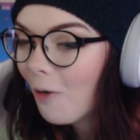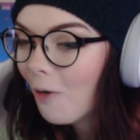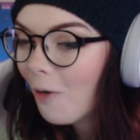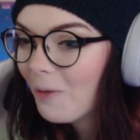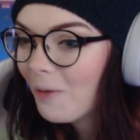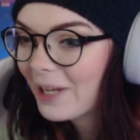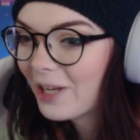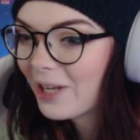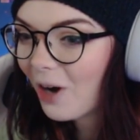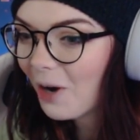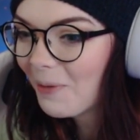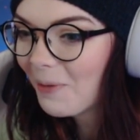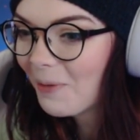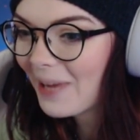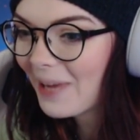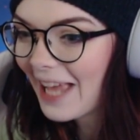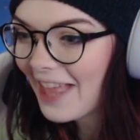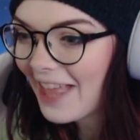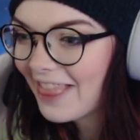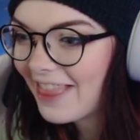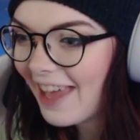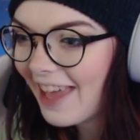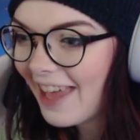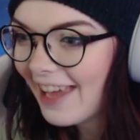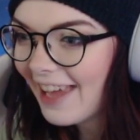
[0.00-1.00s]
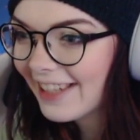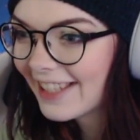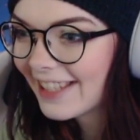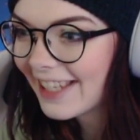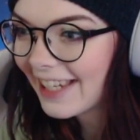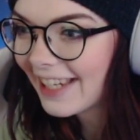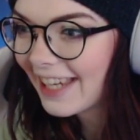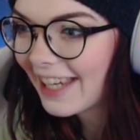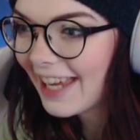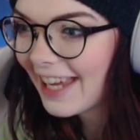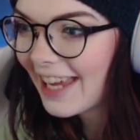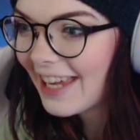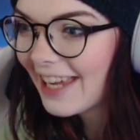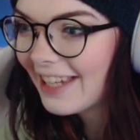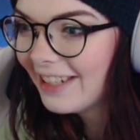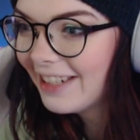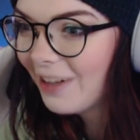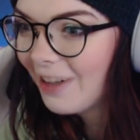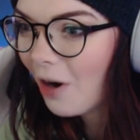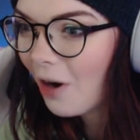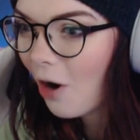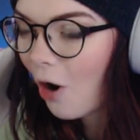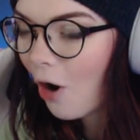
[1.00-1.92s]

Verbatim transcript: my god, we get this again?